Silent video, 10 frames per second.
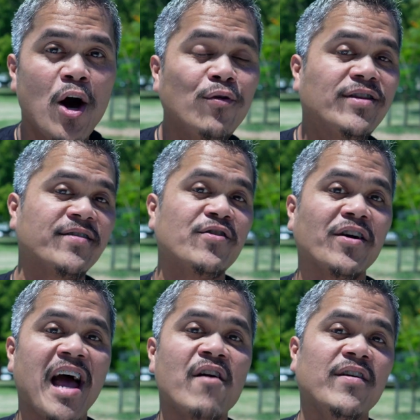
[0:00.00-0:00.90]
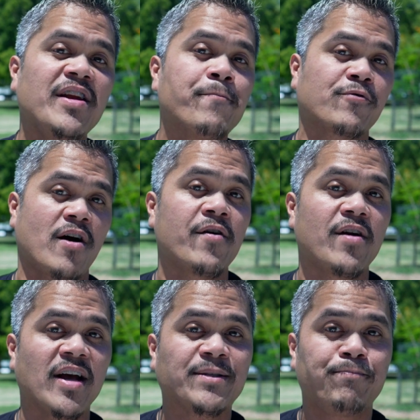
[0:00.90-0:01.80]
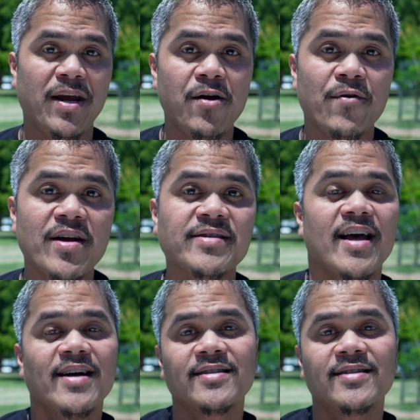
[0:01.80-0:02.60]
who does not have any prior experience